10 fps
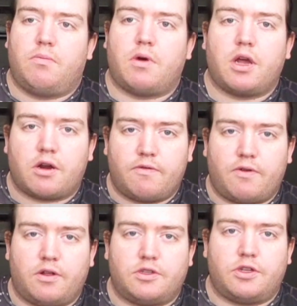
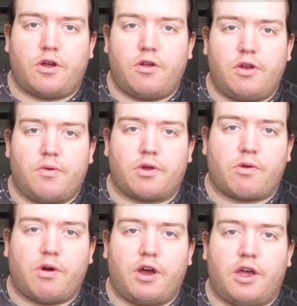microphones that only
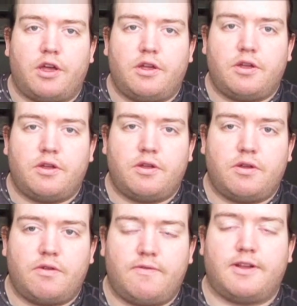require
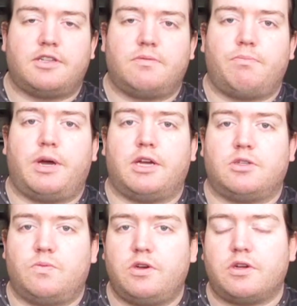phantom power
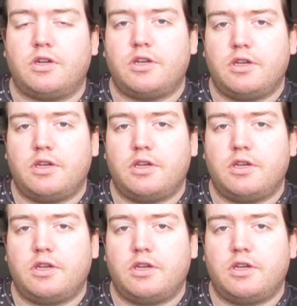to work,